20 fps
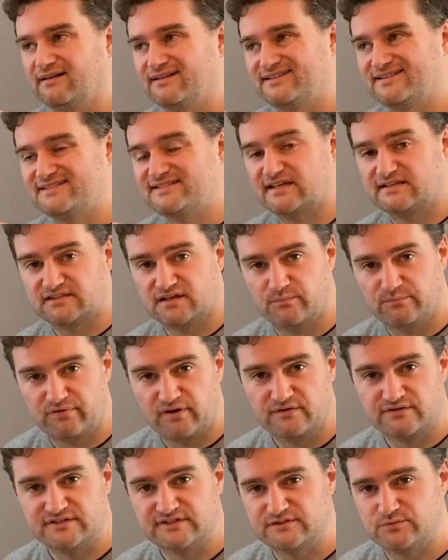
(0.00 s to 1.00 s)
setup
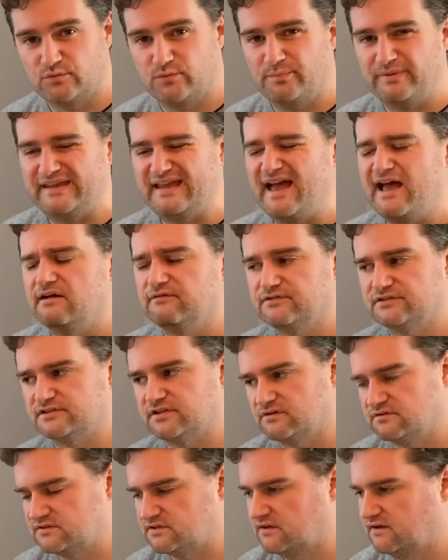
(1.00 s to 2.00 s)
process will be ever
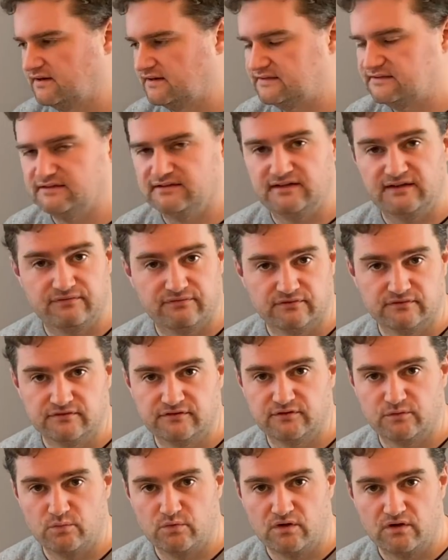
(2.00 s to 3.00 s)
so slightly different
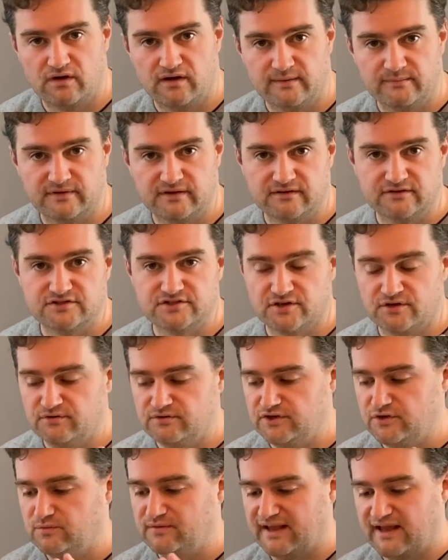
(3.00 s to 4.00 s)
to what I'm going to show
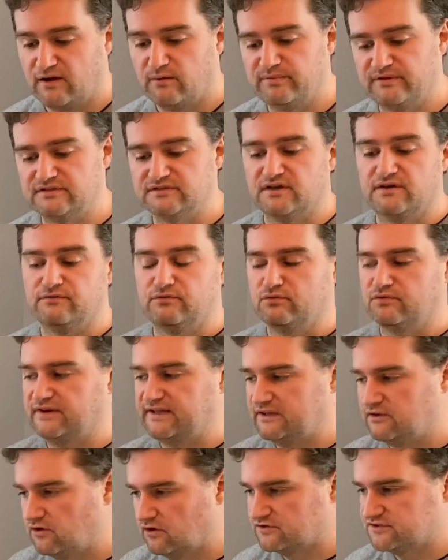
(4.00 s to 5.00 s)
you now because I've
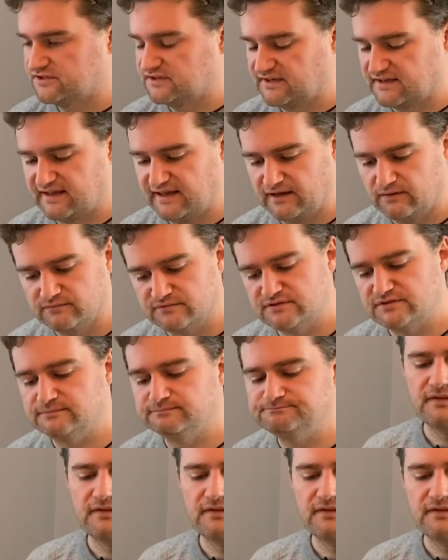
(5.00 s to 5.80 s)
already got an account.